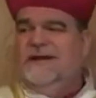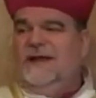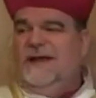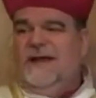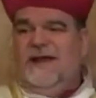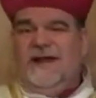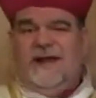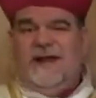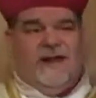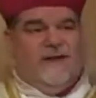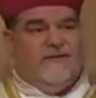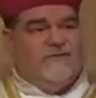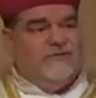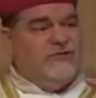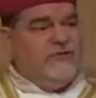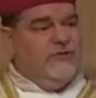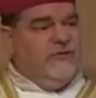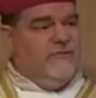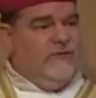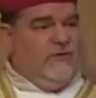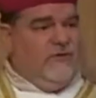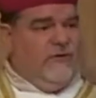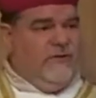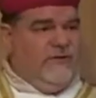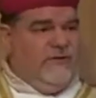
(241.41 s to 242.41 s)
He loves you
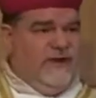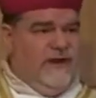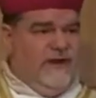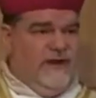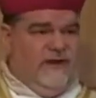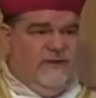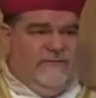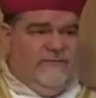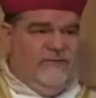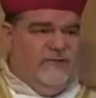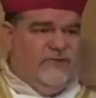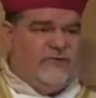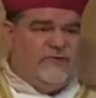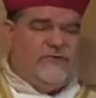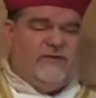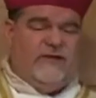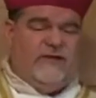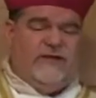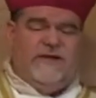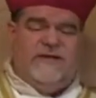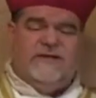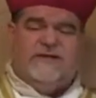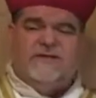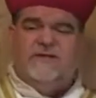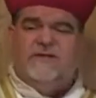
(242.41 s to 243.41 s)
more than He loves the
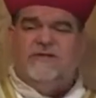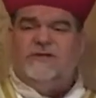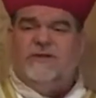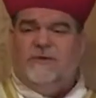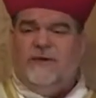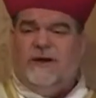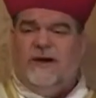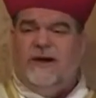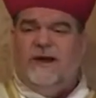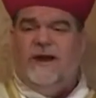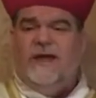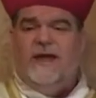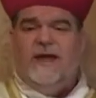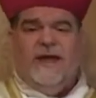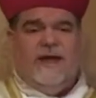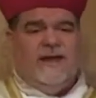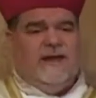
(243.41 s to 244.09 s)
trees," and so on.